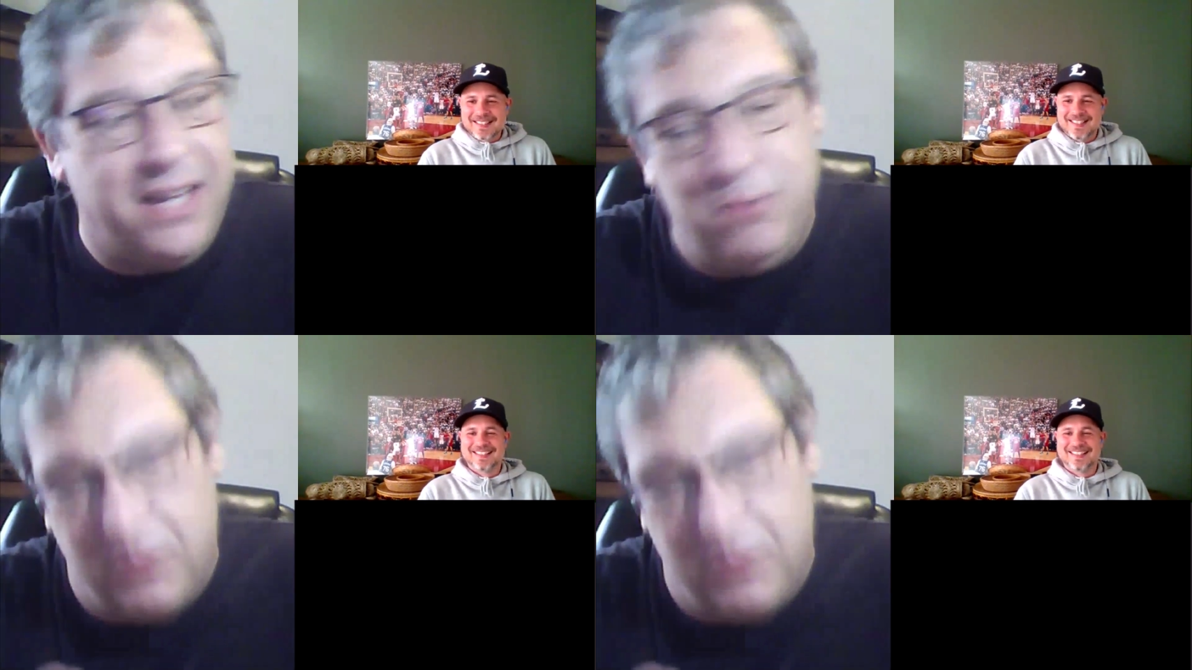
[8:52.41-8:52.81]

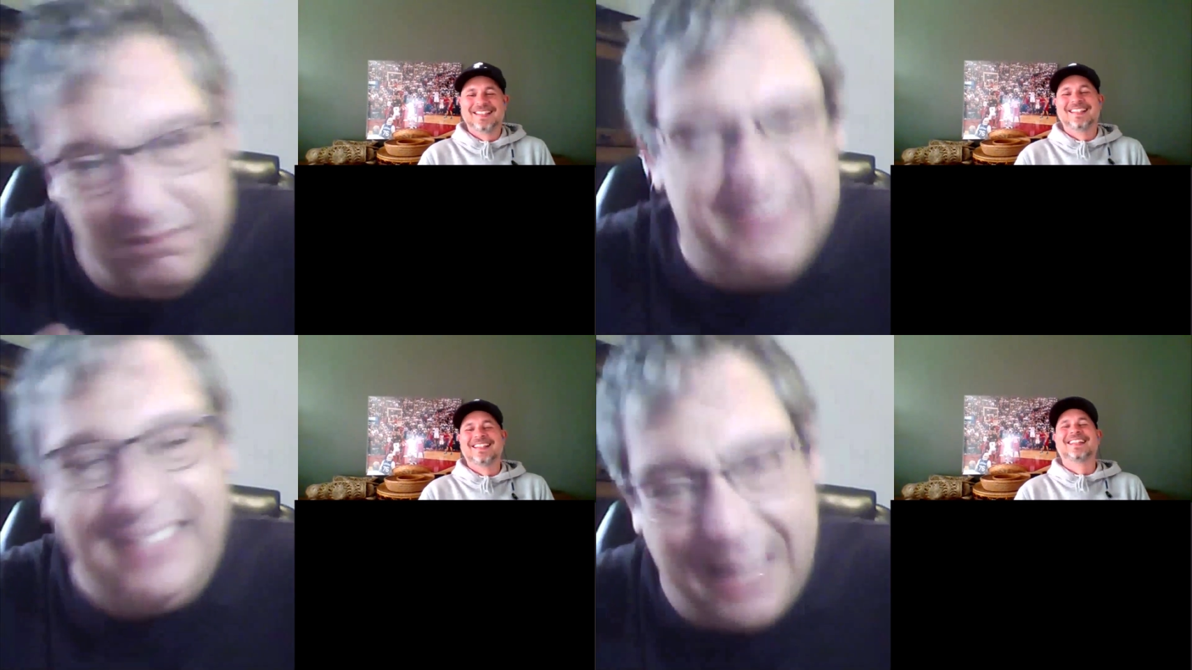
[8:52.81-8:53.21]
Speaker 1: They will
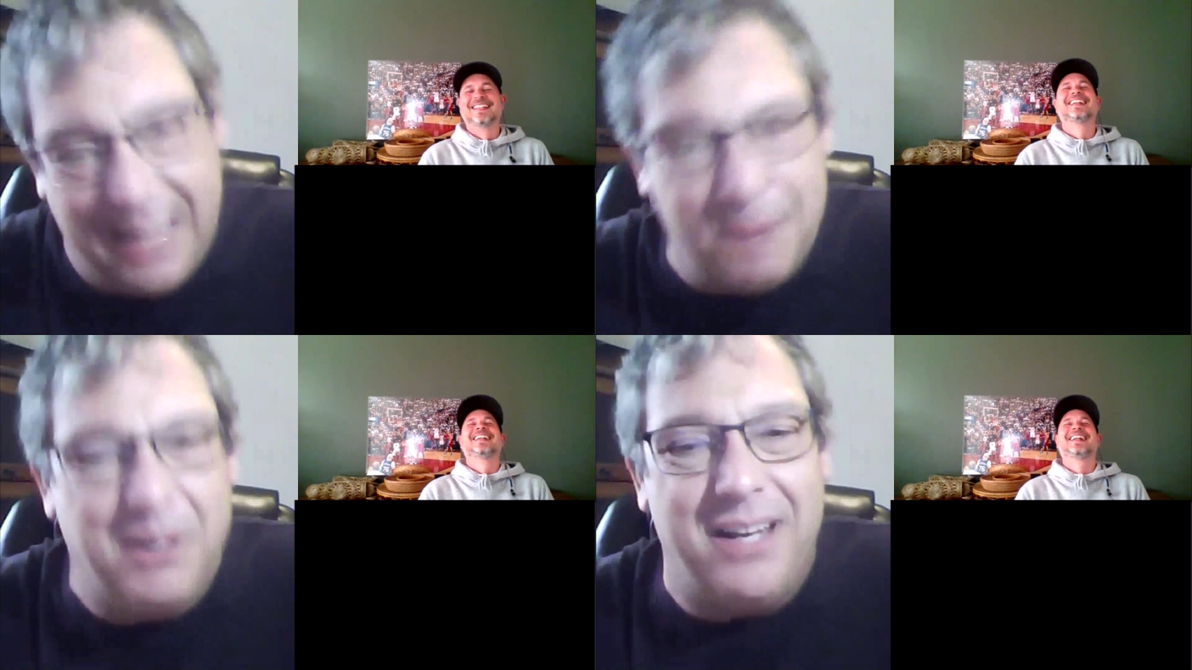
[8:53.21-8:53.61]

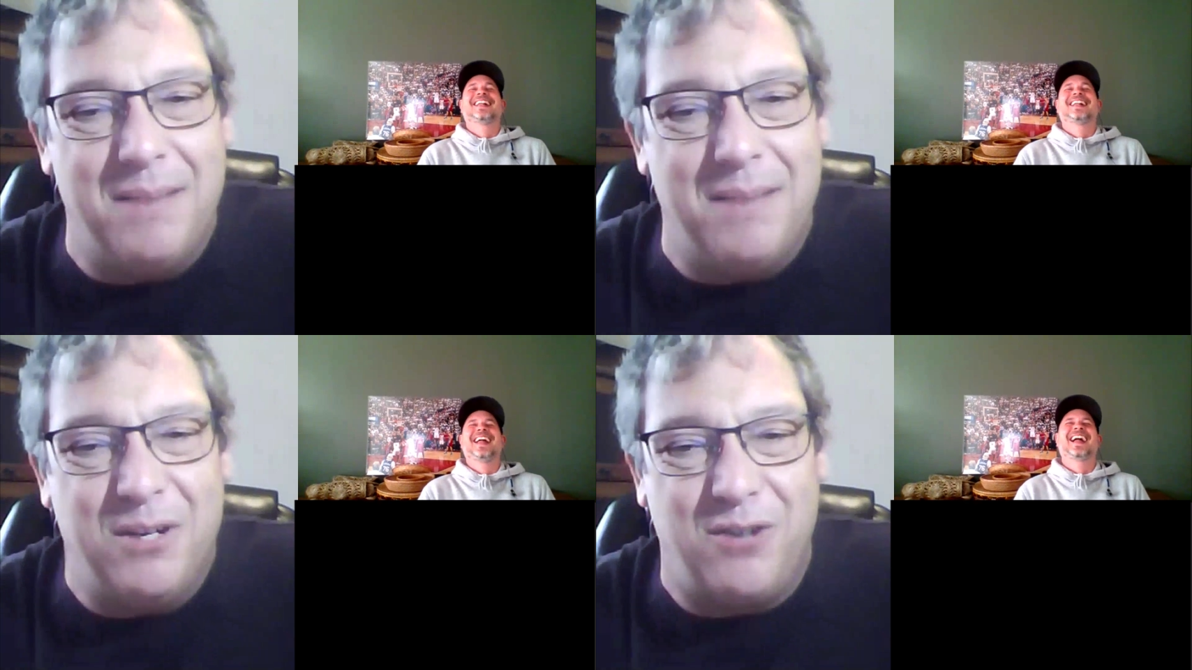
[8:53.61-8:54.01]
come come
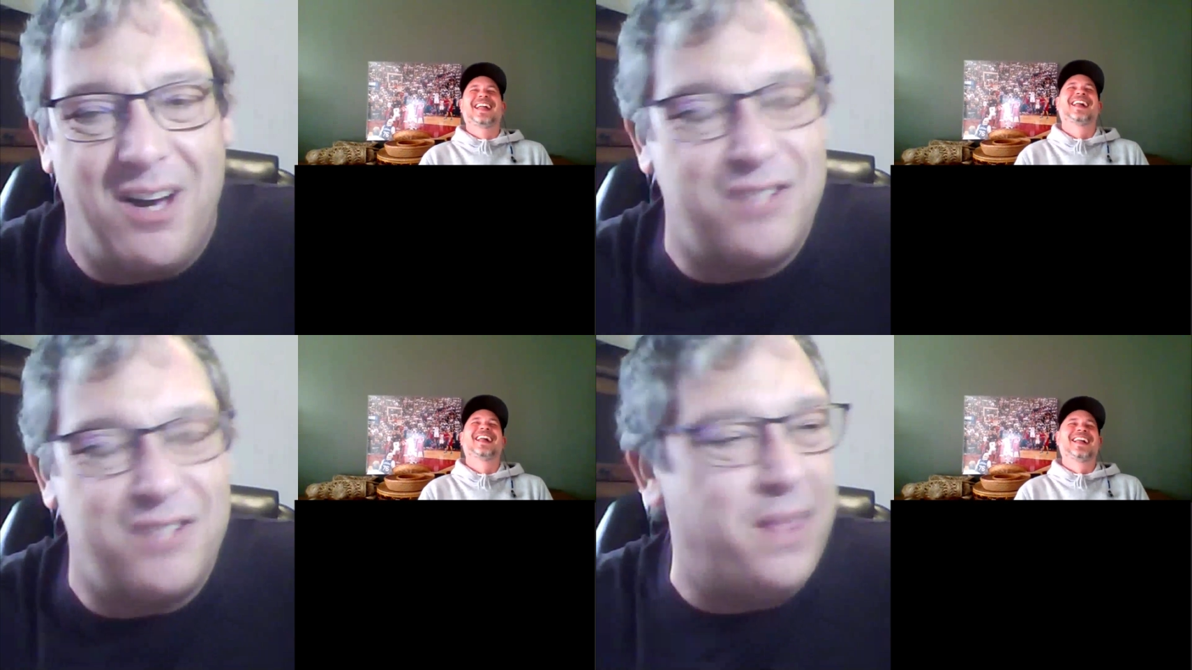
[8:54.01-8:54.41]

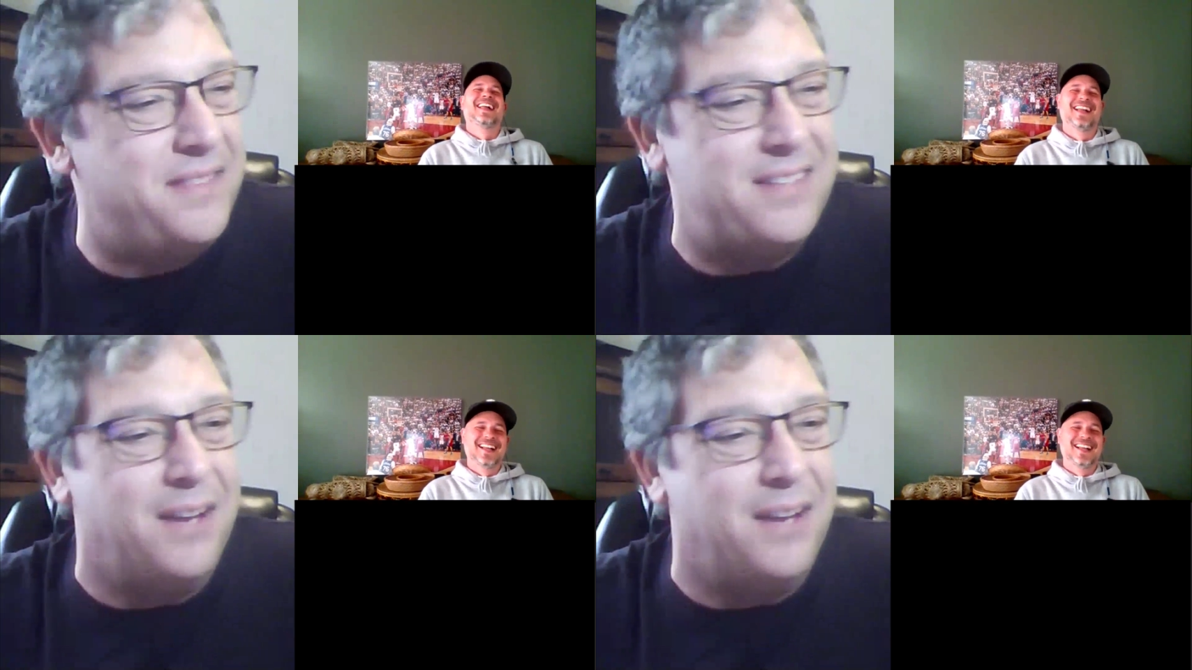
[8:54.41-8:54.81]
across with
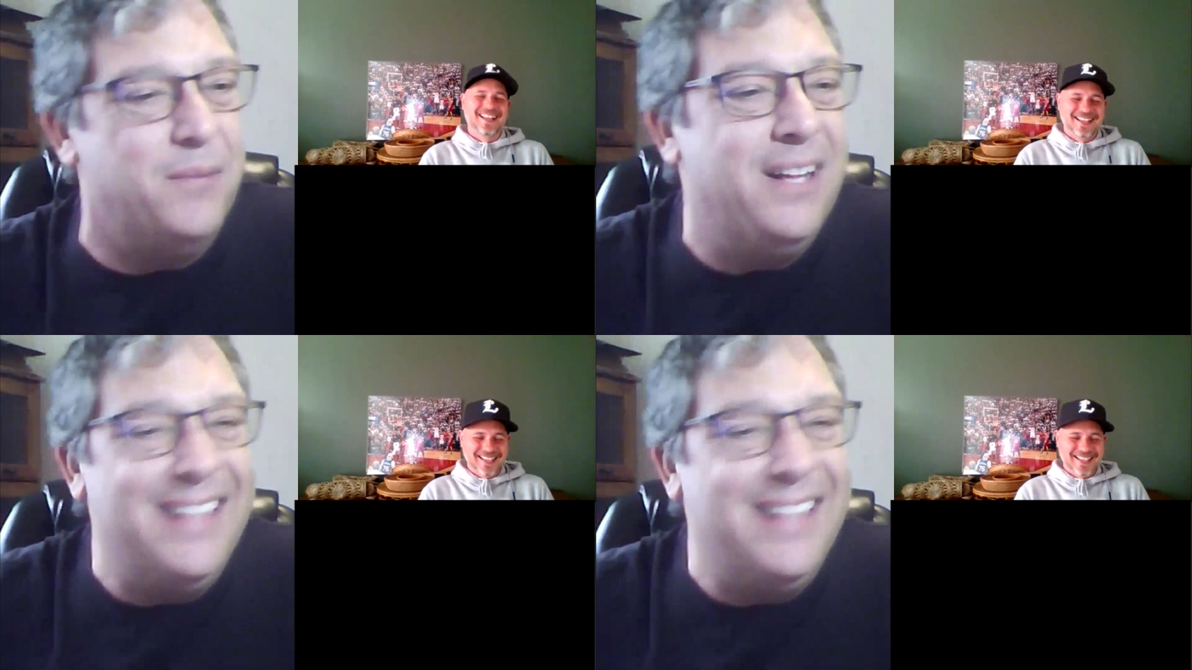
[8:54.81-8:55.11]
some.